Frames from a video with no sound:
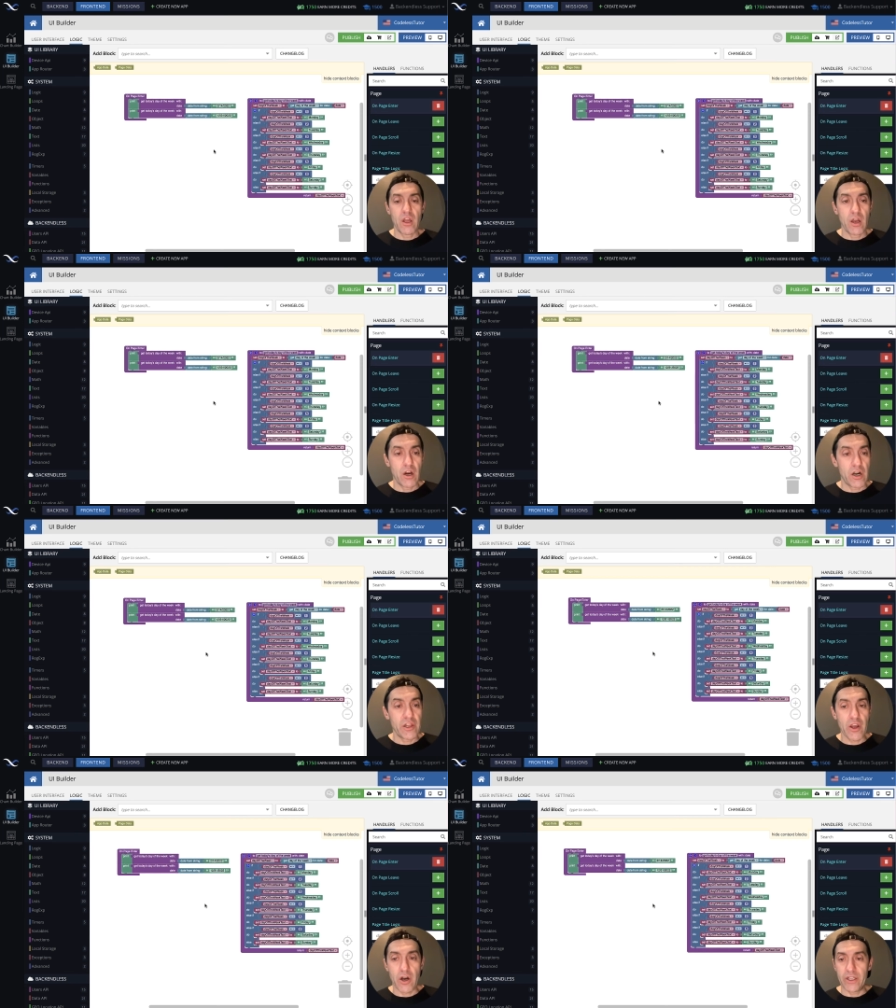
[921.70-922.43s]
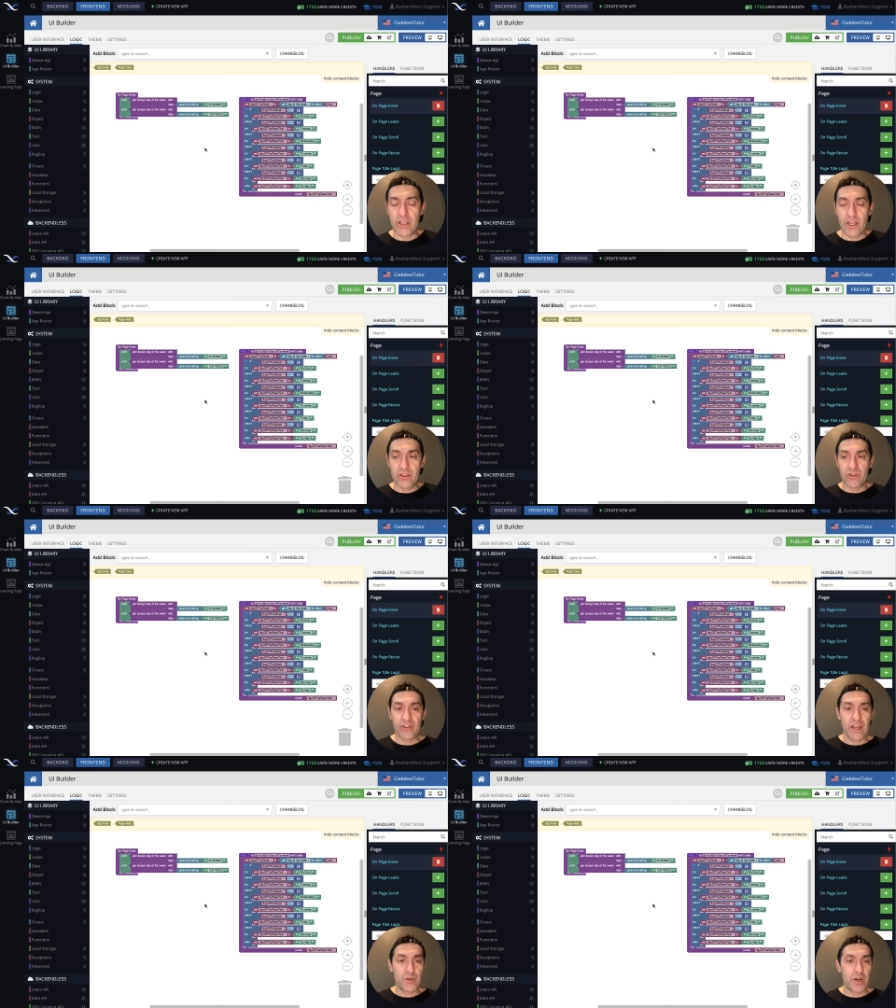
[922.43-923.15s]
early on in this
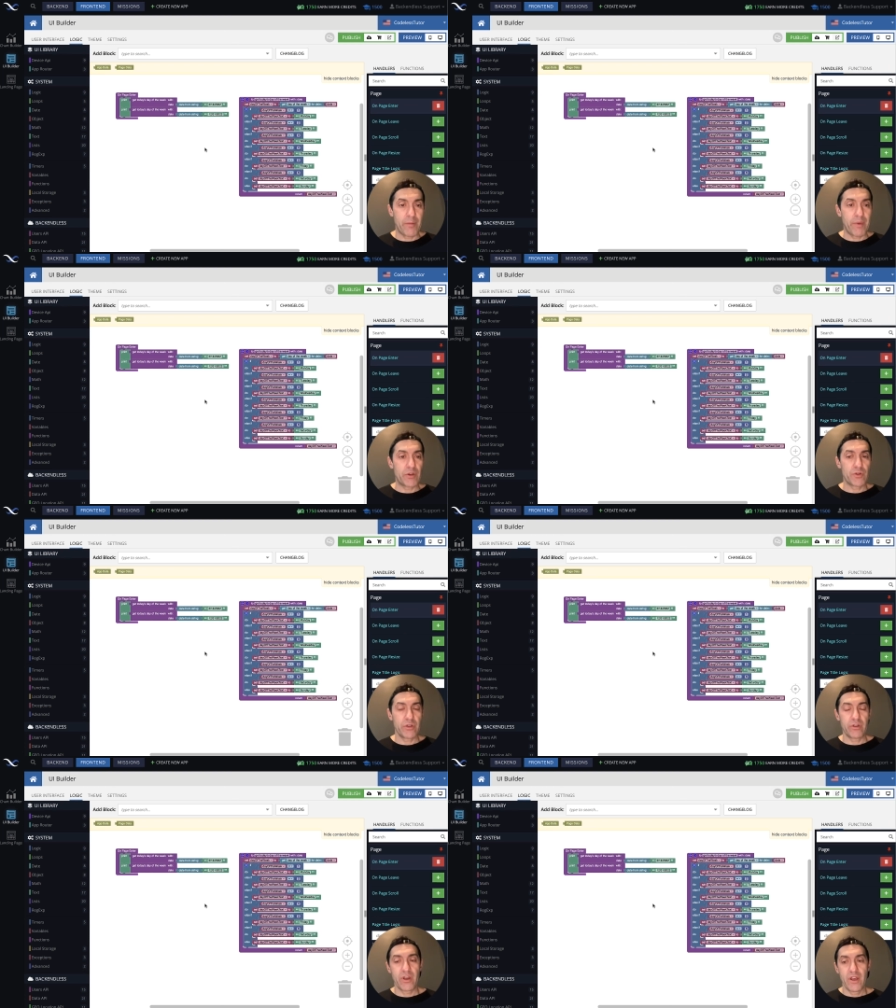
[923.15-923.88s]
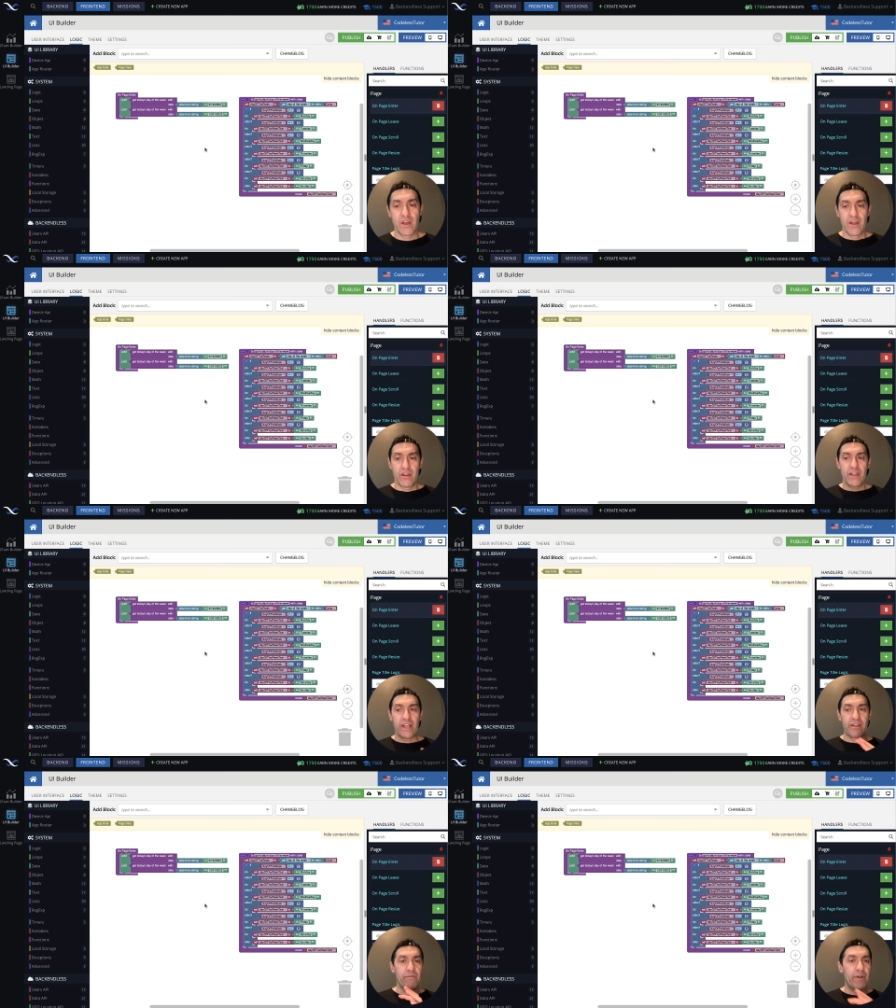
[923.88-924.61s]
lecture, I mentioned
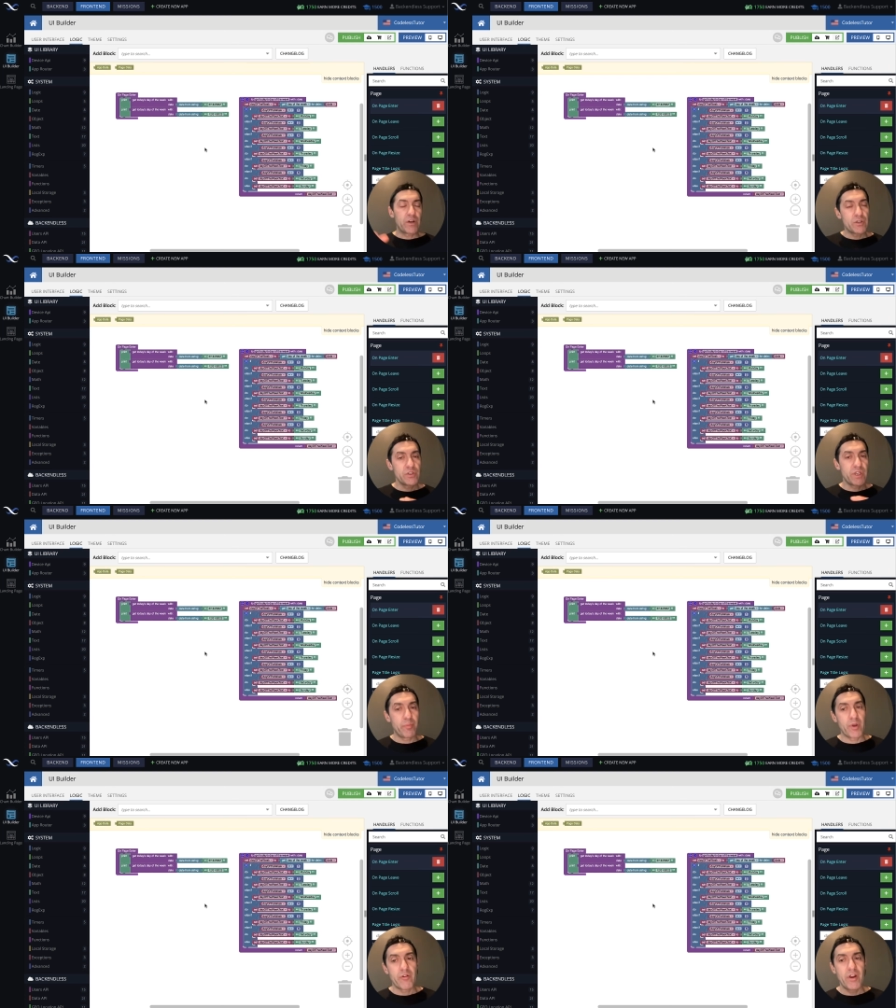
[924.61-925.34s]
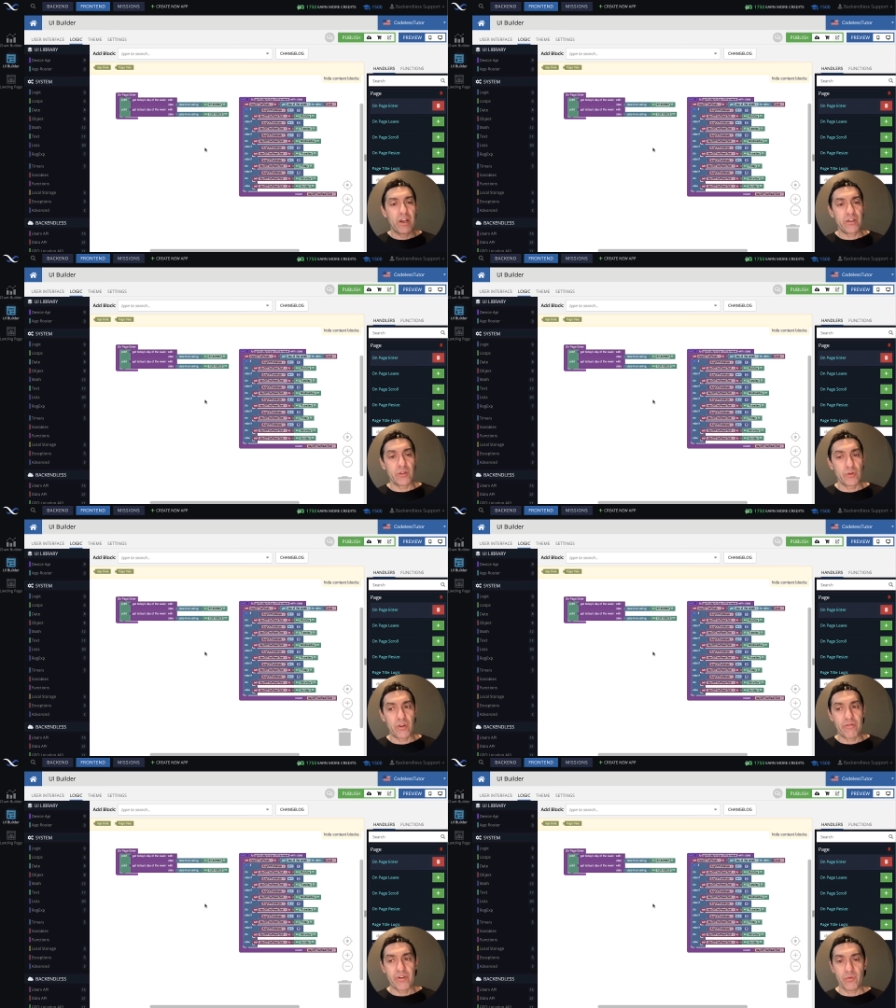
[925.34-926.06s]
that the functions can be created in the
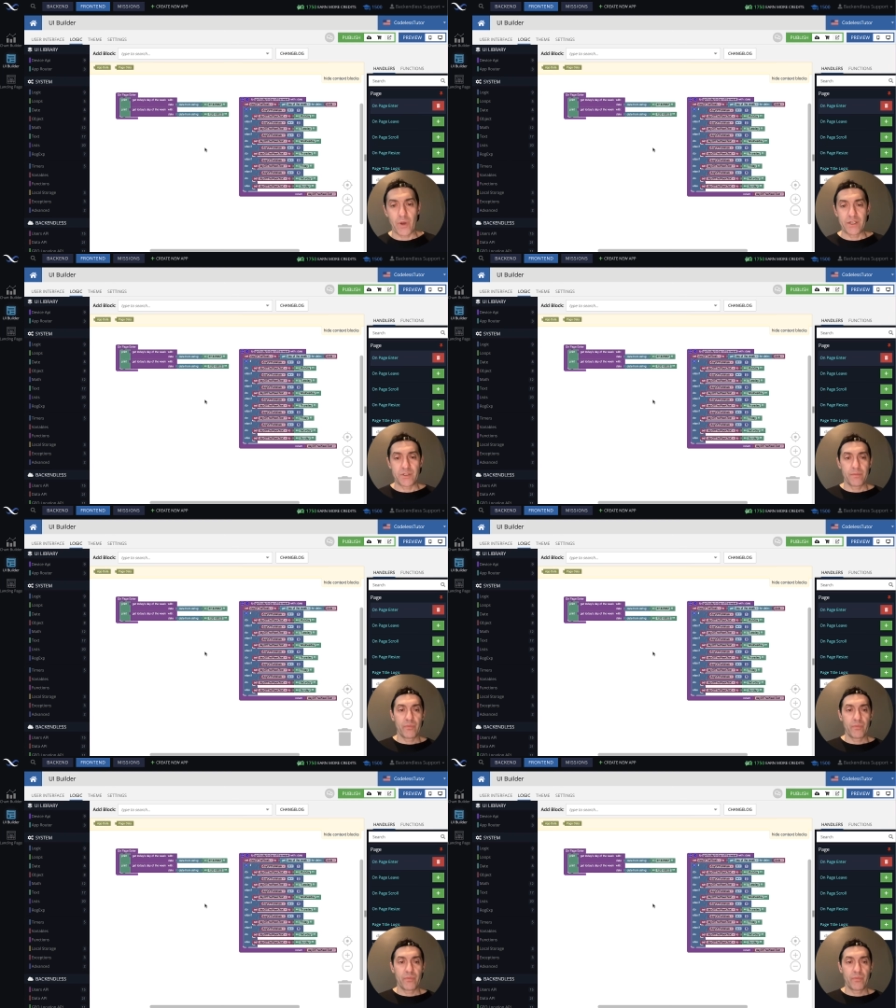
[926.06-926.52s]
different ways.